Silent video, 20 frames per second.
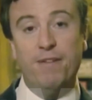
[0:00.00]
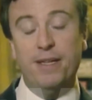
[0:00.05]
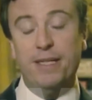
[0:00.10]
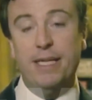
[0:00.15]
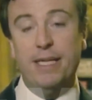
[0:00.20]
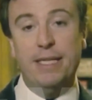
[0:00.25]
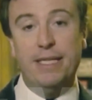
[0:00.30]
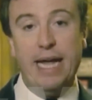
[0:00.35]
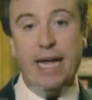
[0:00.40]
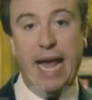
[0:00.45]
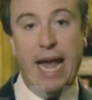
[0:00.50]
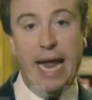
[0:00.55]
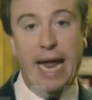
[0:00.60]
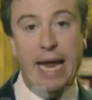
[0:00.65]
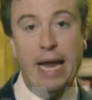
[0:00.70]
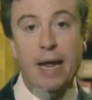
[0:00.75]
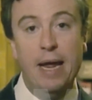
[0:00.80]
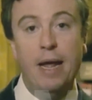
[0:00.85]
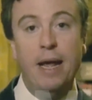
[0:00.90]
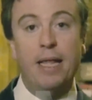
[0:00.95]
In a perfect
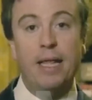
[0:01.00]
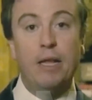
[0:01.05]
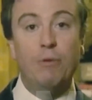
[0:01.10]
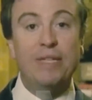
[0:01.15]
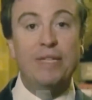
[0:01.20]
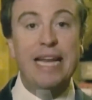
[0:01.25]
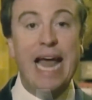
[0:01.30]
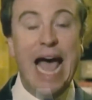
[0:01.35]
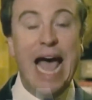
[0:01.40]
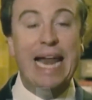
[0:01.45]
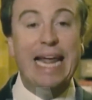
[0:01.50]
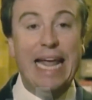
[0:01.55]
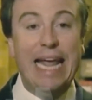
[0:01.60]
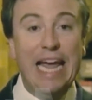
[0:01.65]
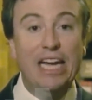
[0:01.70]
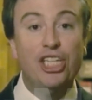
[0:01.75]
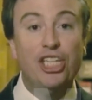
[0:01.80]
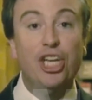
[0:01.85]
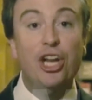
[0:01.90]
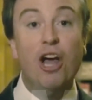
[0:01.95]
metaphor for today,
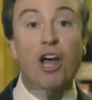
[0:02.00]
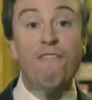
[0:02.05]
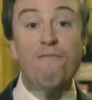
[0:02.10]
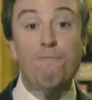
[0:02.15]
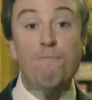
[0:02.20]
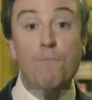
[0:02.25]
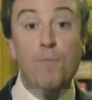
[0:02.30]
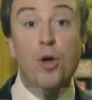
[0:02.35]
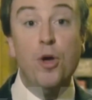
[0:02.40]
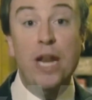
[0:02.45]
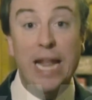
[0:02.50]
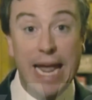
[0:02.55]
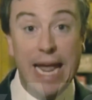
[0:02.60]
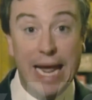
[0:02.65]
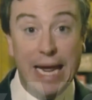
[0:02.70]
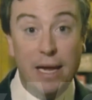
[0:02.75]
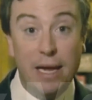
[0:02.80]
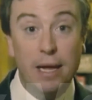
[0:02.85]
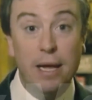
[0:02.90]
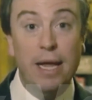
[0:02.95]
a senior Labour
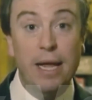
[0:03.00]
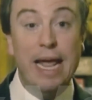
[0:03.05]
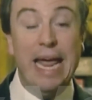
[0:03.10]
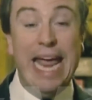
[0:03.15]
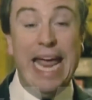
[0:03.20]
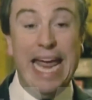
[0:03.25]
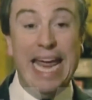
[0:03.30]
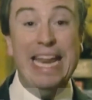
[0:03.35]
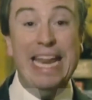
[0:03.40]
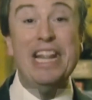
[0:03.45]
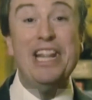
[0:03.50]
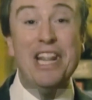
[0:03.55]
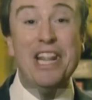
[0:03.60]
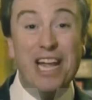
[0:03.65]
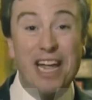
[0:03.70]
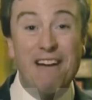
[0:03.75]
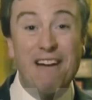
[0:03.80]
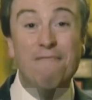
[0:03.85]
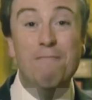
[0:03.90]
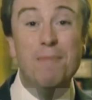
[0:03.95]
M P made an
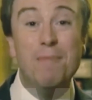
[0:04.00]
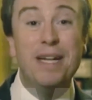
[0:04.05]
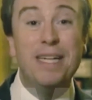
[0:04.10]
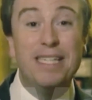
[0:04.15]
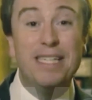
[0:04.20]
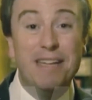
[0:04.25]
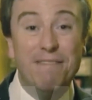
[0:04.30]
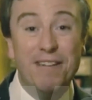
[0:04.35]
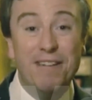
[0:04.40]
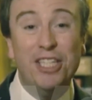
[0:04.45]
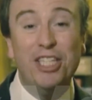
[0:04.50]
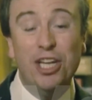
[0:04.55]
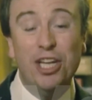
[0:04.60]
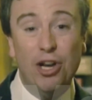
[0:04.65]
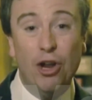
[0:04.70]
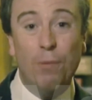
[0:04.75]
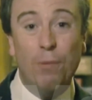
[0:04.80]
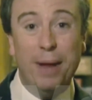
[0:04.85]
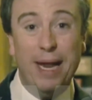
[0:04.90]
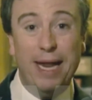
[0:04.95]
allegation of bullying in the
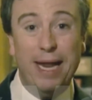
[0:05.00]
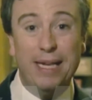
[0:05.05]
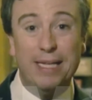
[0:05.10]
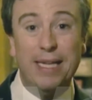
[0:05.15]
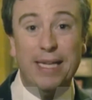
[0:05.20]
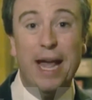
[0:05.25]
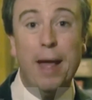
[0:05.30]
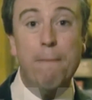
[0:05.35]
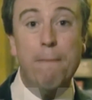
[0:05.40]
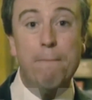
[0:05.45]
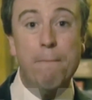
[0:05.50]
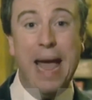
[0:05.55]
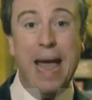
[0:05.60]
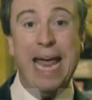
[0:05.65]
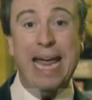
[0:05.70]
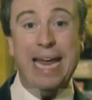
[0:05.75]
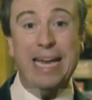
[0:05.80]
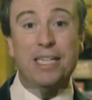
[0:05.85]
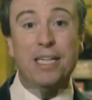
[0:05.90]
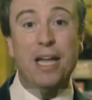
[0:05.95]
government division
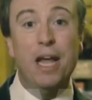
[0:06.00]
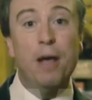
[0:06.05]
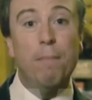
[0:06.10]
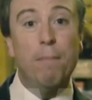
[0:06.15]
lobbies.